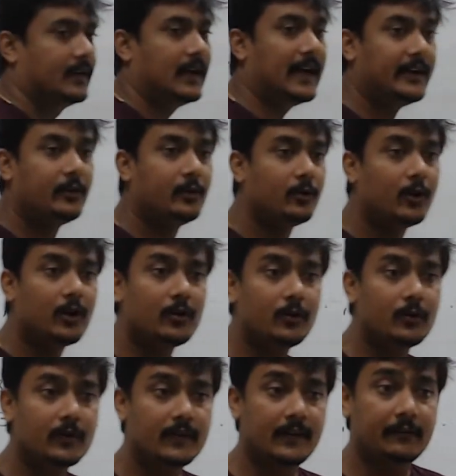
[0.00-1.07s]
I do not
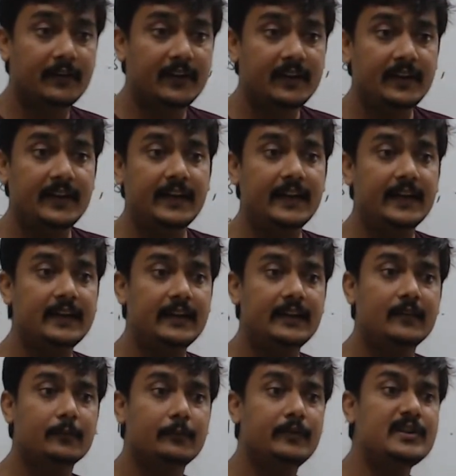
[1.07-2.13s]
know 78
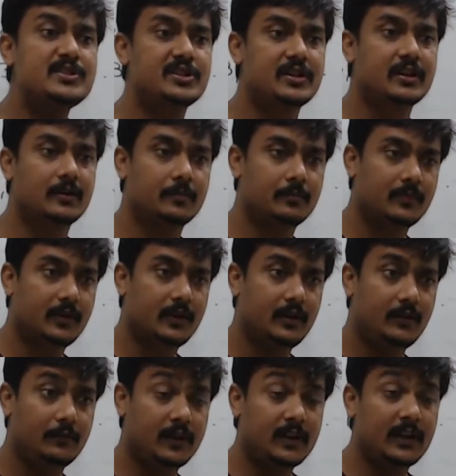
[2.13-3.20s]
is which term,
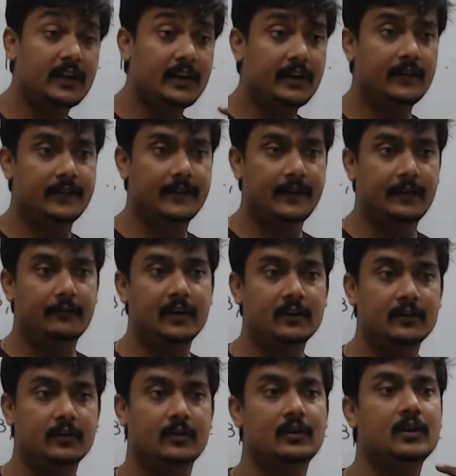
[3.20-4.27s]
whether it is
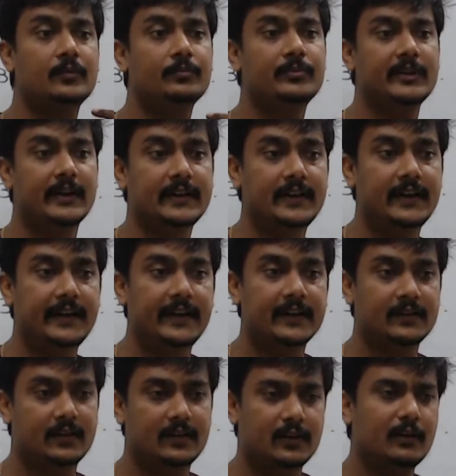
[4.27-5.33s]
11th term,
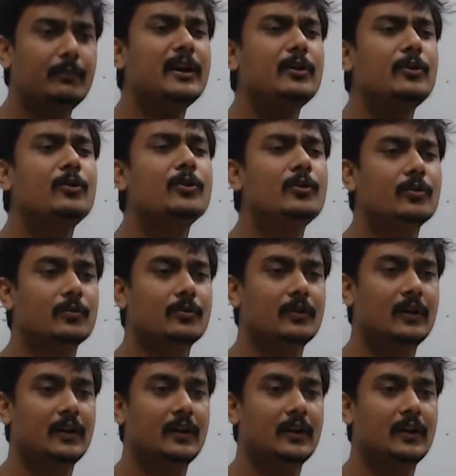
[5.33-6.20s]
30th term, I don't know.